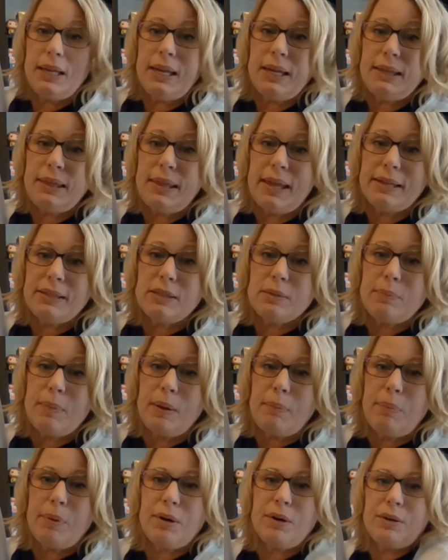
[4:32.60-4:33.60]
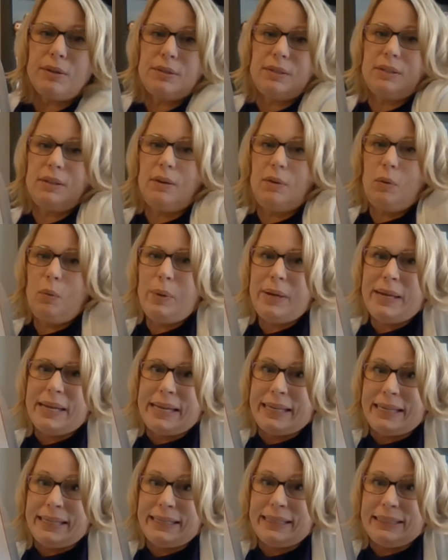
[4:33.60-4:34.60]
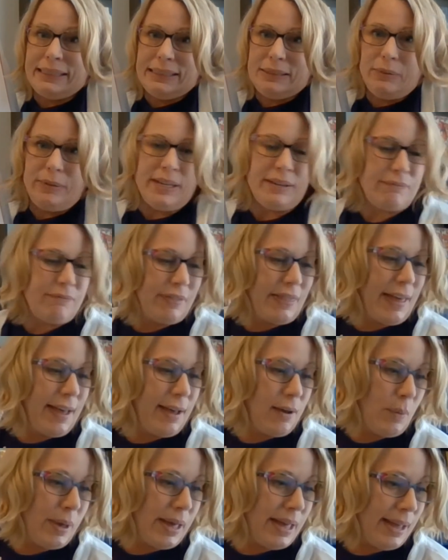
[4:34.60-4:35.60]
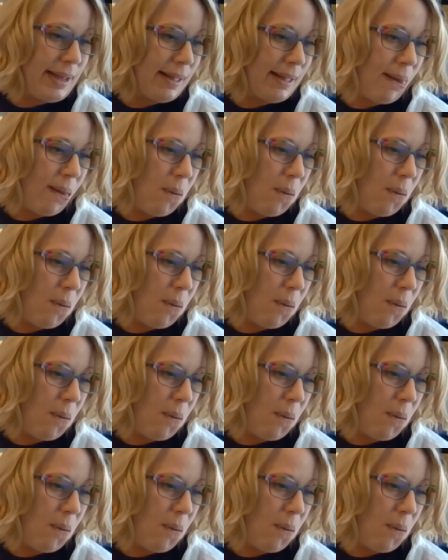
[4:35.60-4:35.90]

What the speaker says: And that's my bird's little wings so he can fly away.